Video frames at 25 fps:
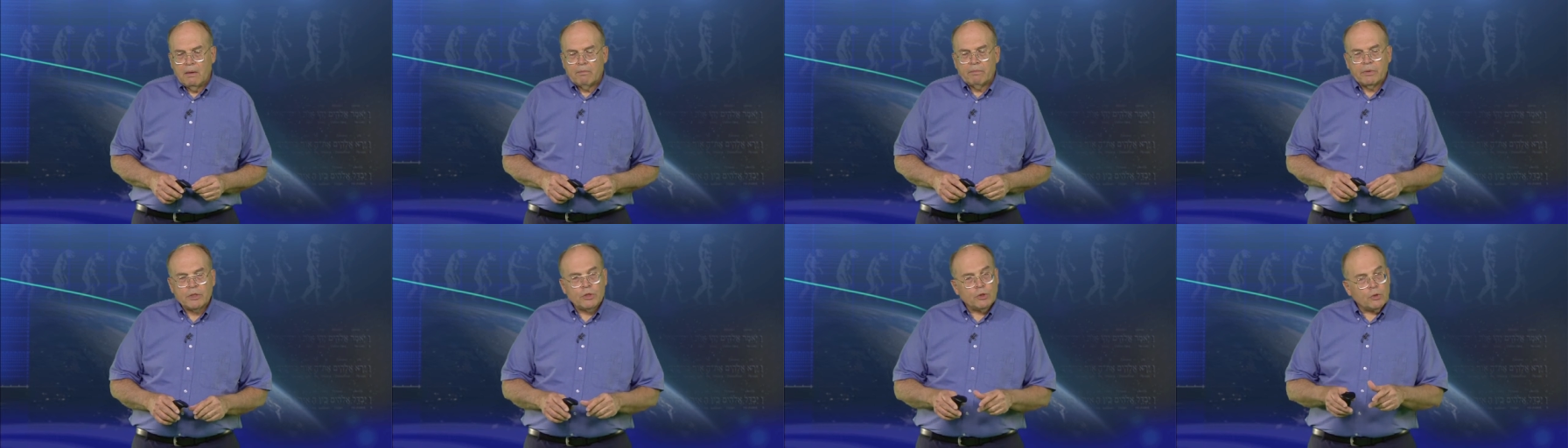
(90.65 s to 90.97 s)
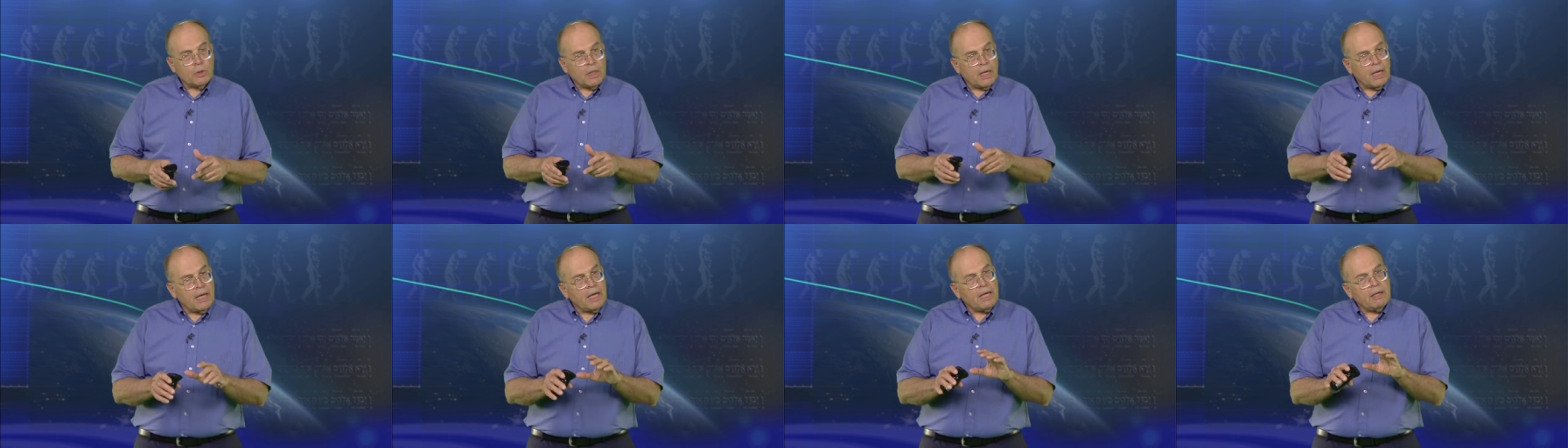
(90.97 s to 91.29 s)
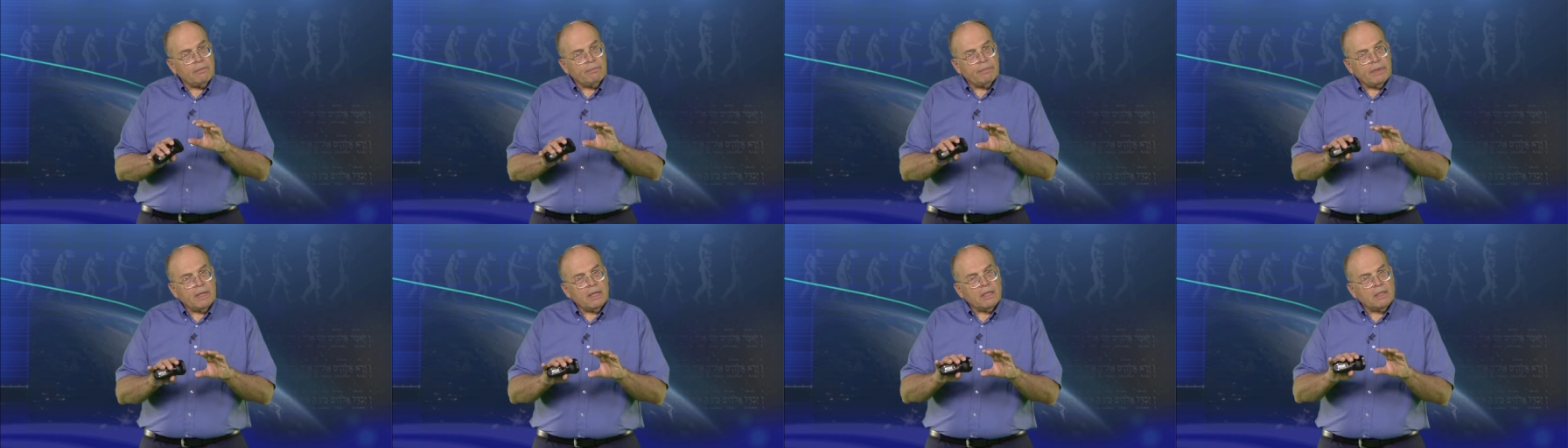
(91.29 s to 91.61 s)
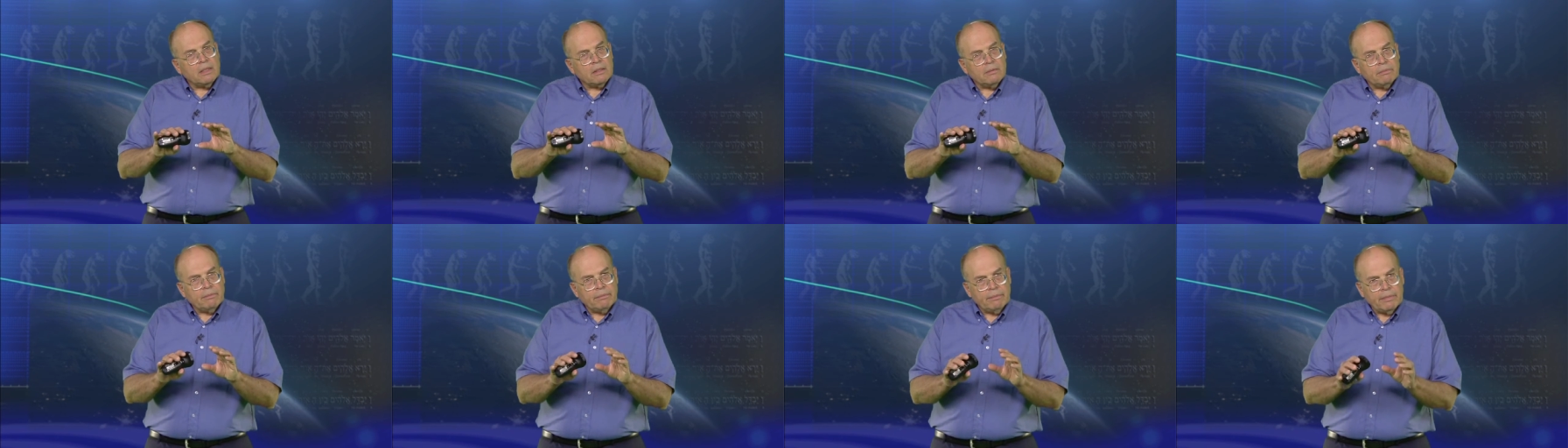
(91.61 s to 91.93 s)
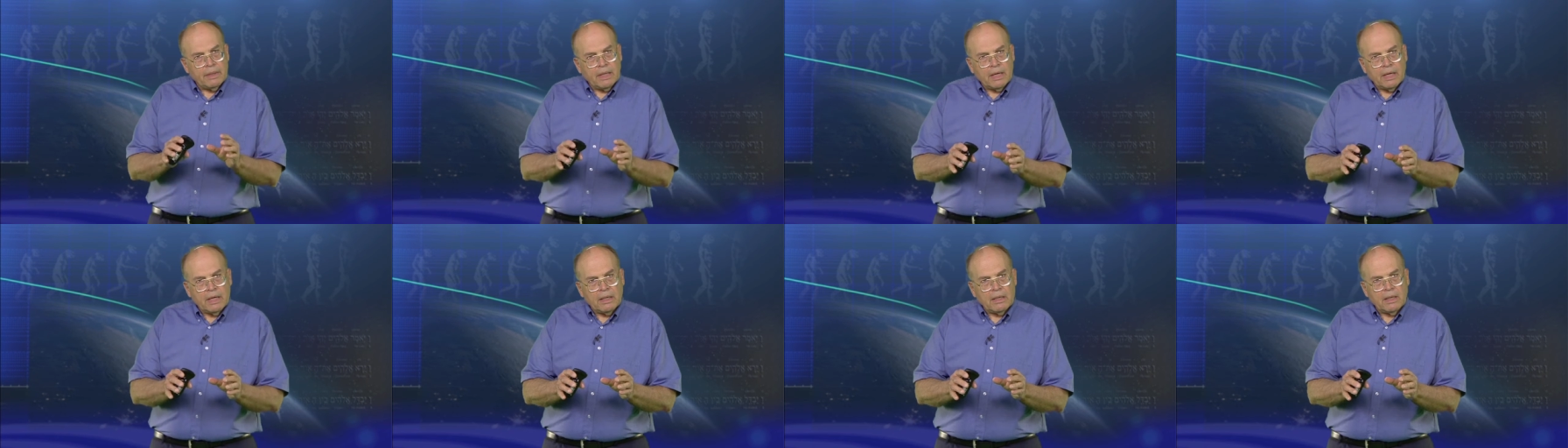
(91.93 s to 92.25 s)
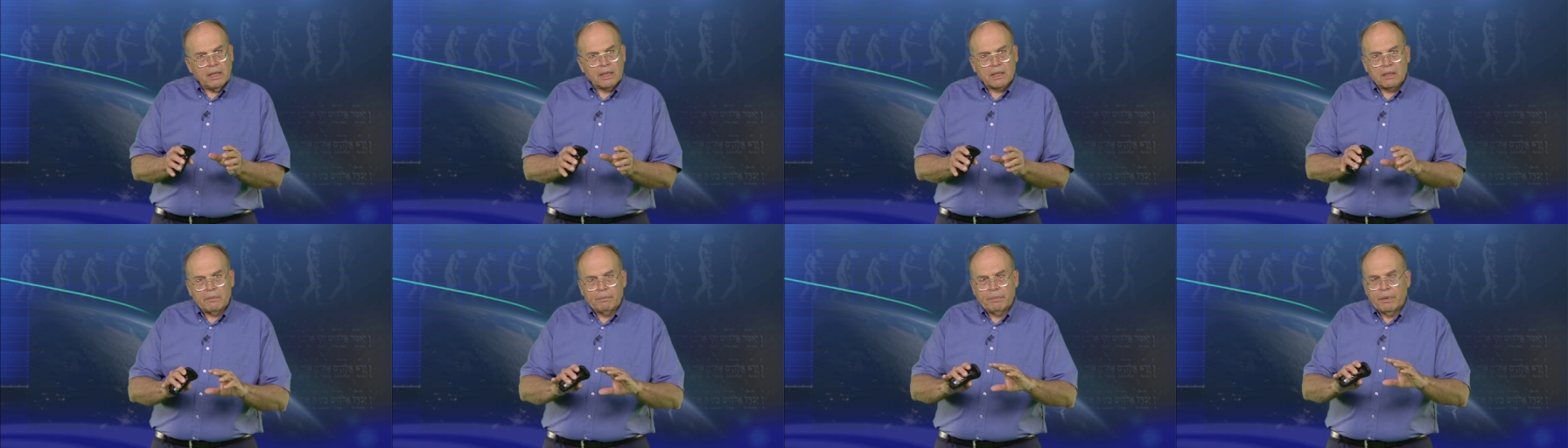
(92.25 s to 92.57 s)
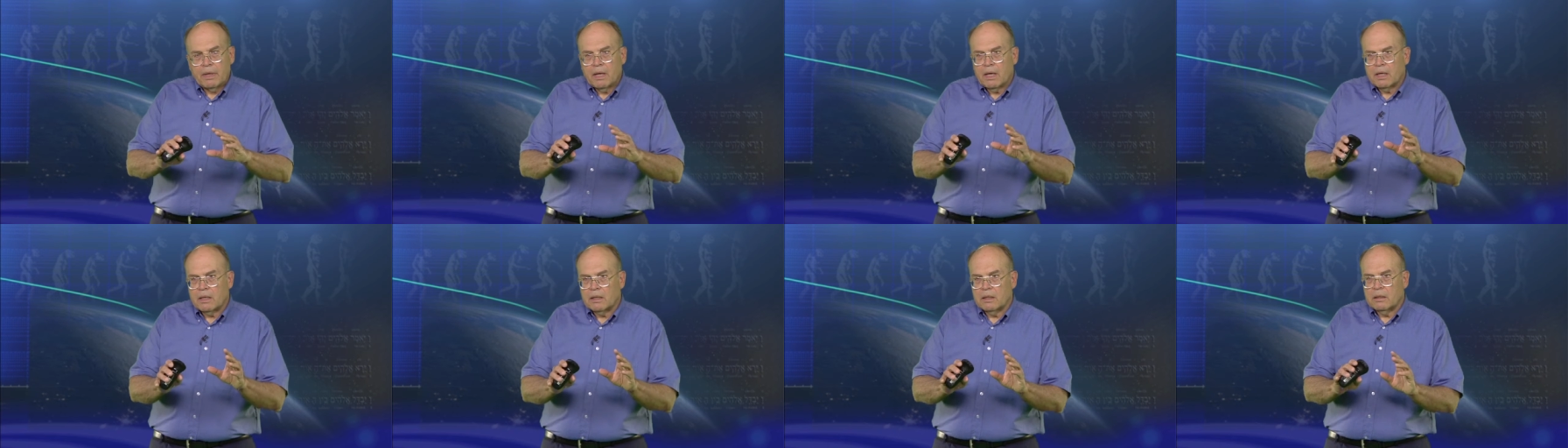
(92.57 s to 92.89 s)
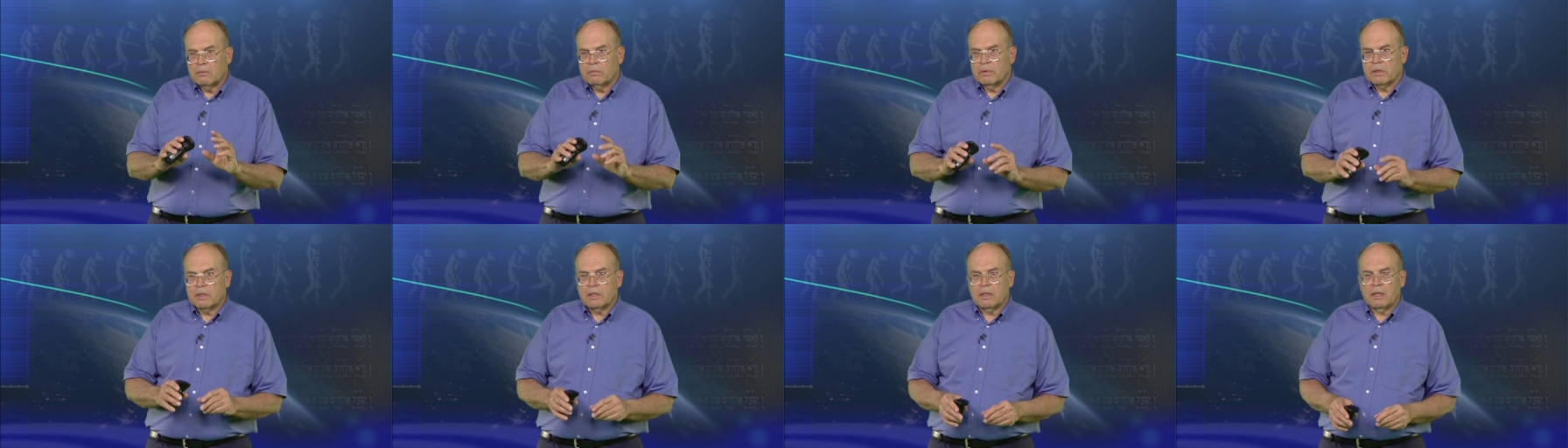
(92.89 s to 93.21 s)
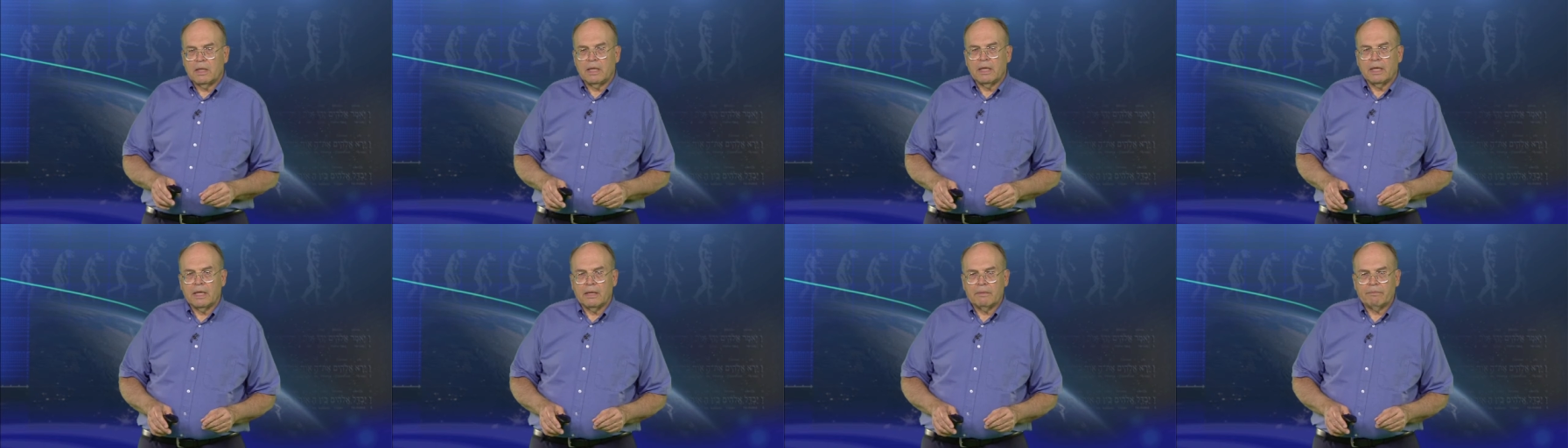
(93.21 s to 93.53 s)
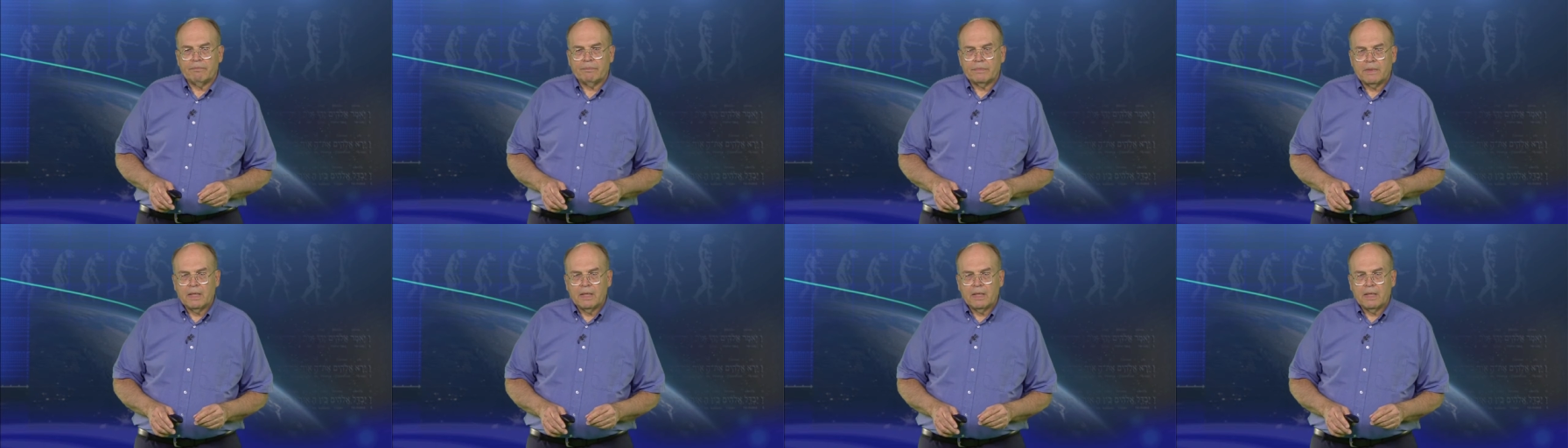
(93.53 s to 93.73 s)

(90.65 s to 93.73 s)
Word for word: But you can bend mud like a potter with clay,